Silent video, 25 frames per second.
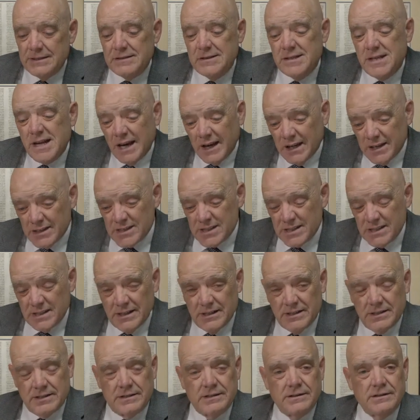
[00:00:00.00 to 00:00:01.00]

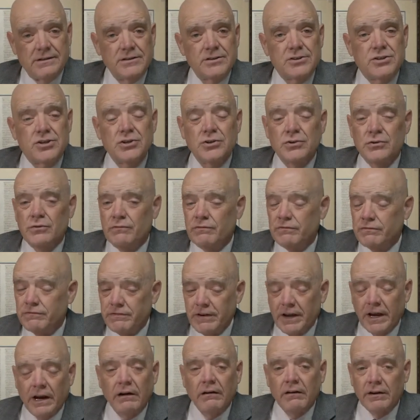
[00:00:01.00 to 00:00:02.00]
doesn't do
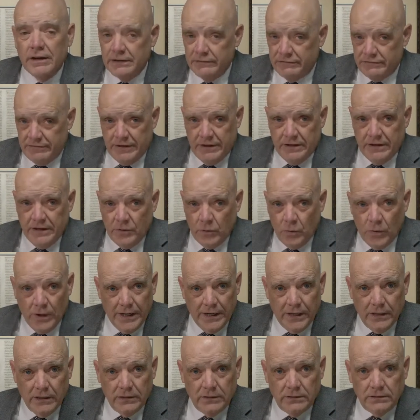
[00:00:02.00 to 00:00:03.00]
very, very
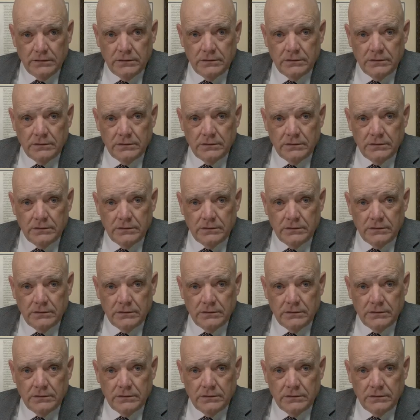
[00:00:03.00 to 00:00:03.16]
well.